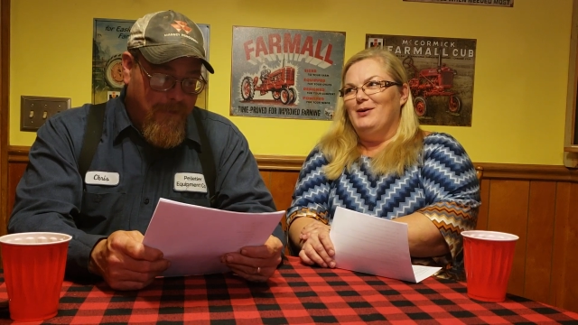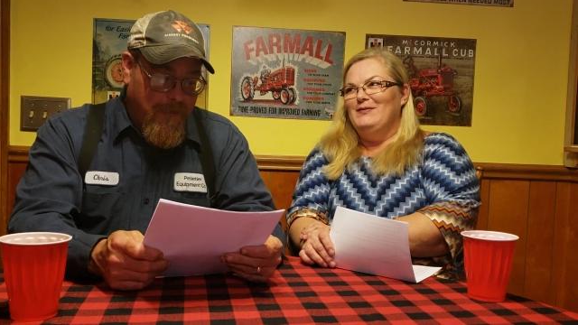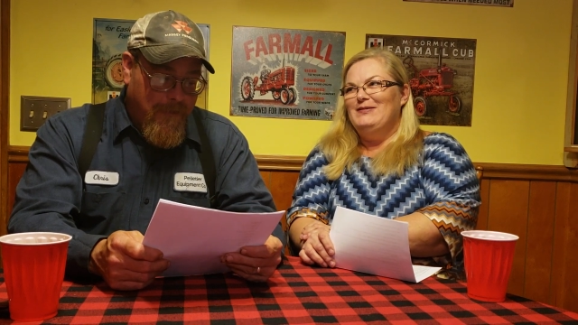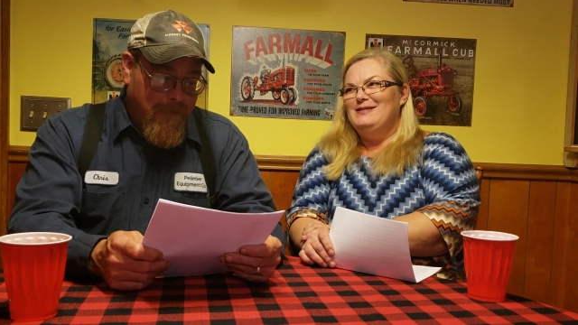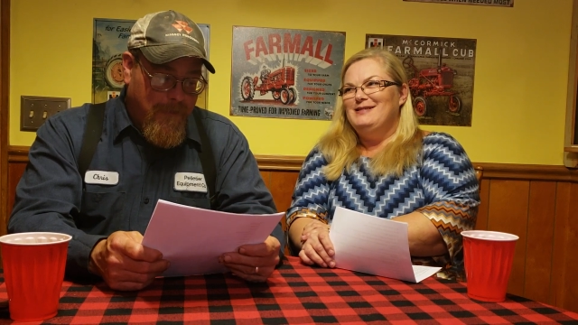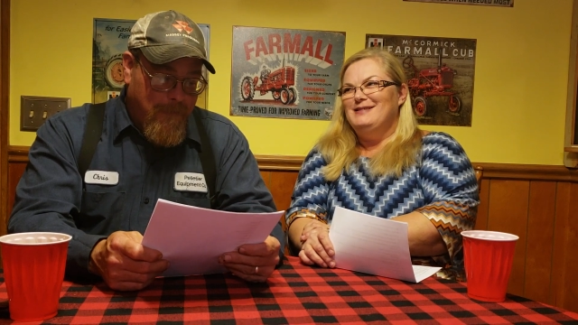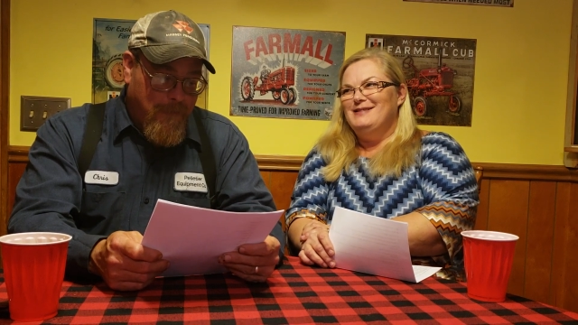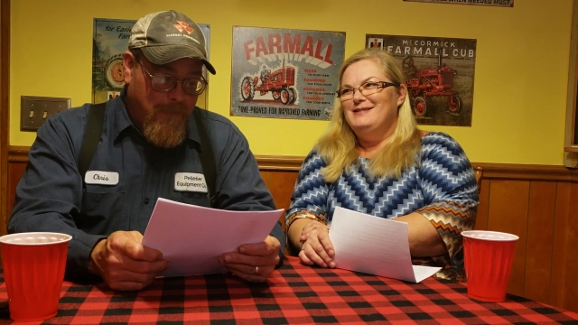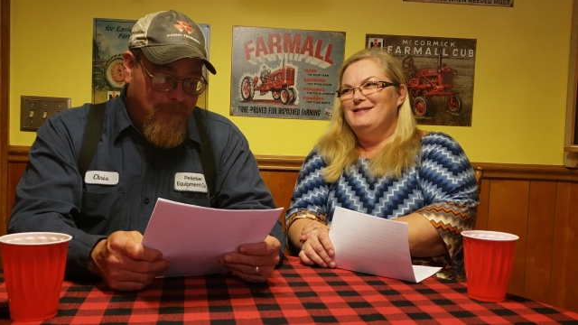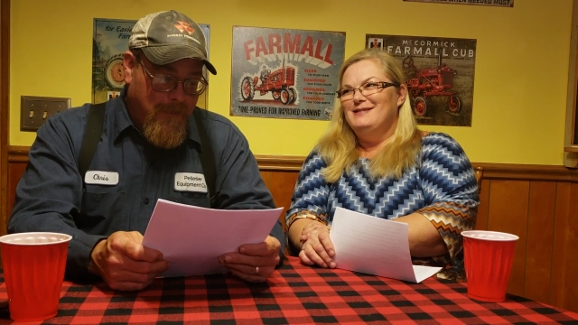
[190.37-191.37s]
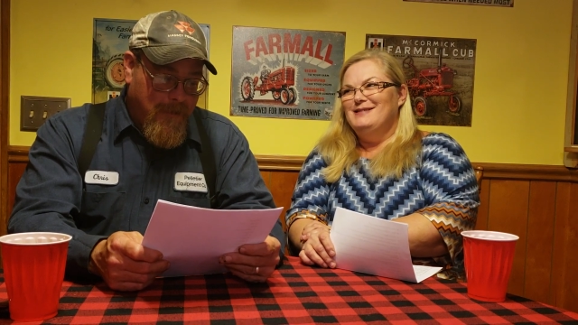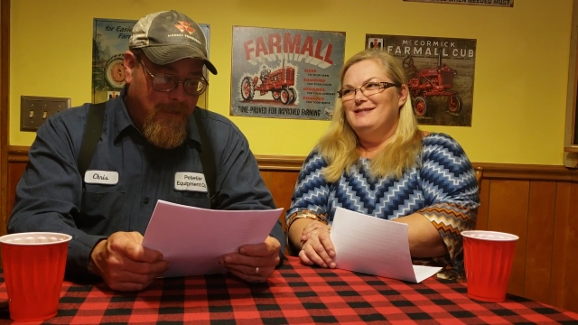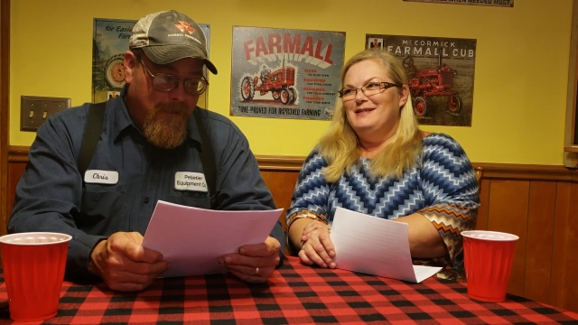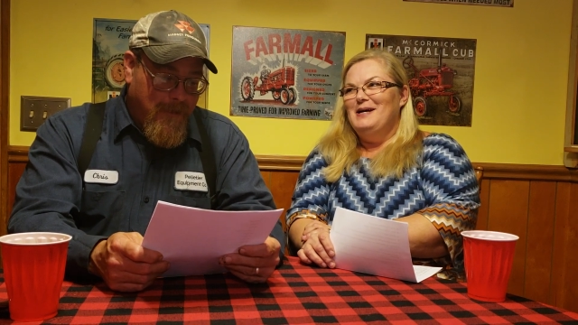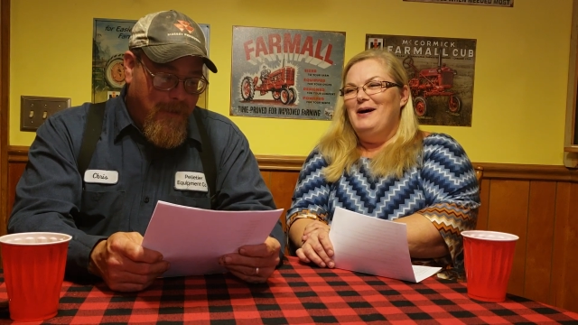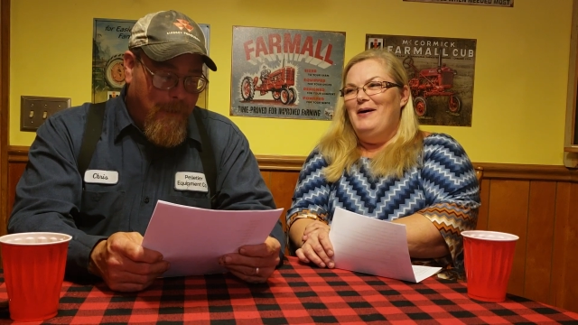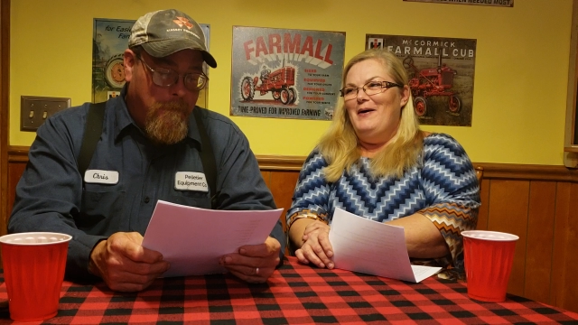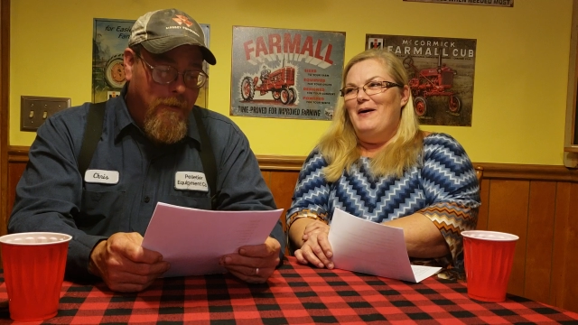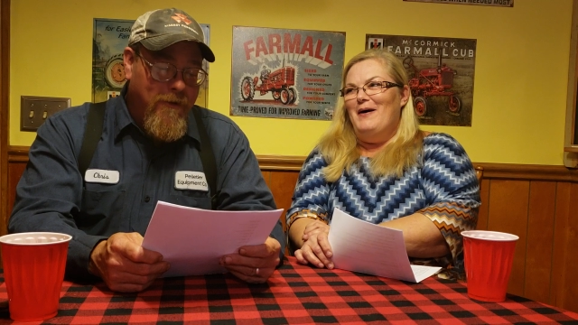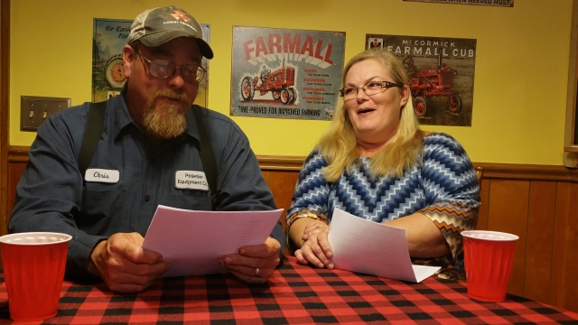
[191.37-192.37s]
Speaker 1: Breakfast.
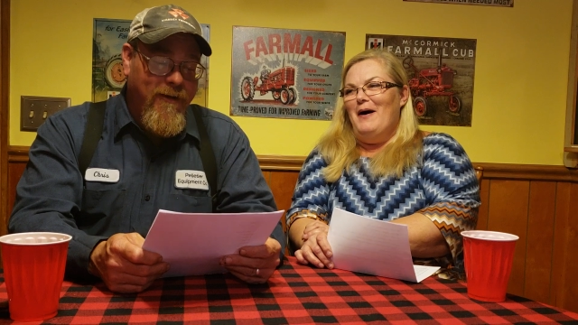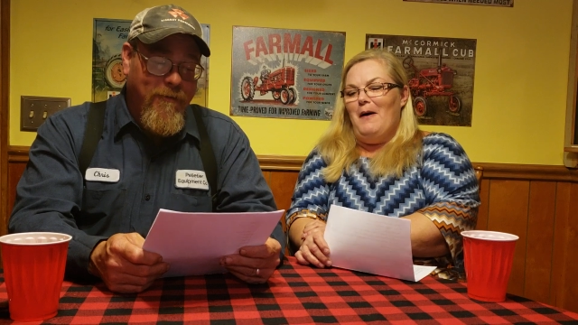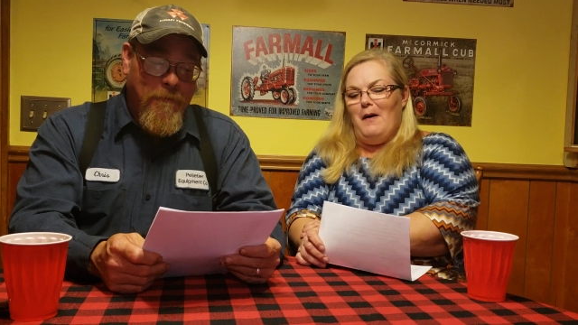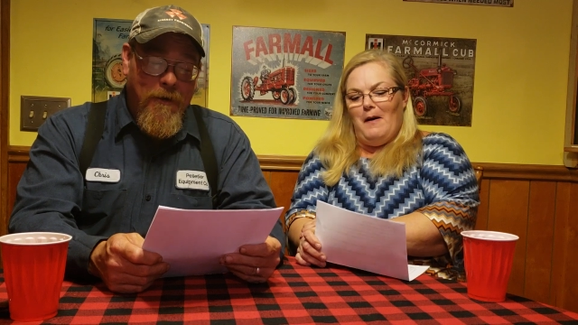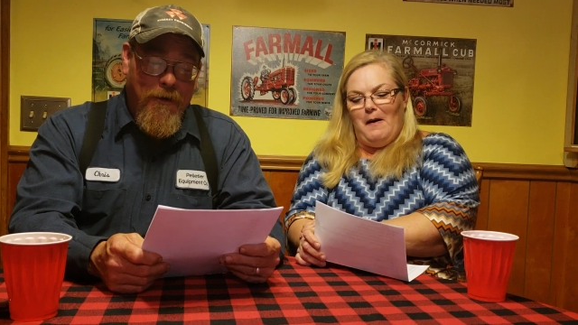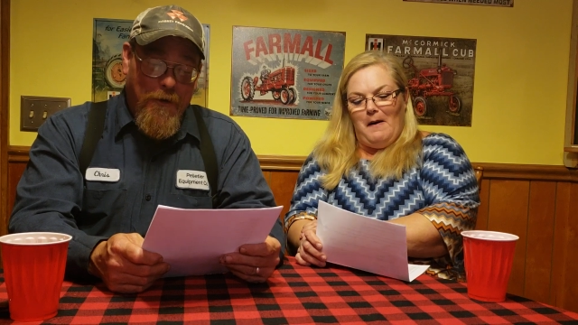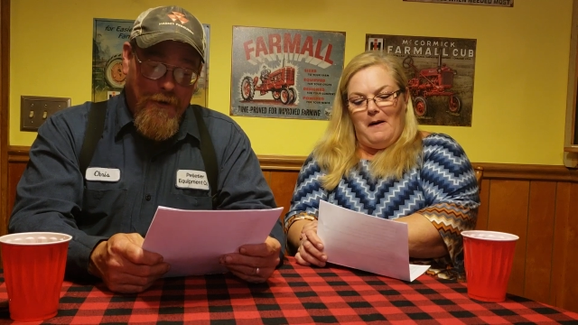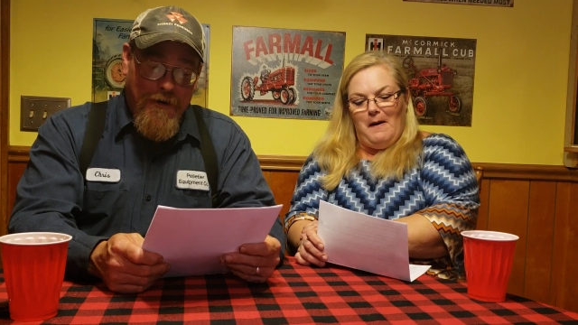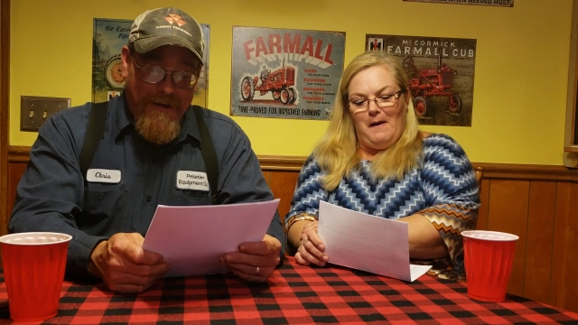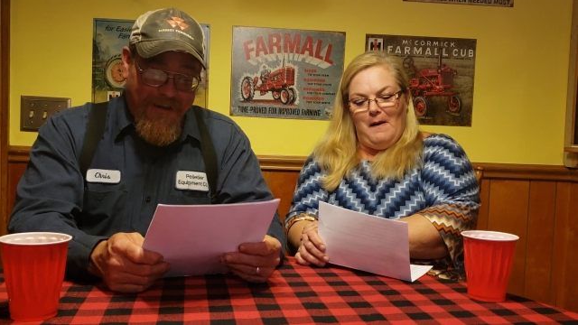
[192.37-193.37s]
A budgie smuggler.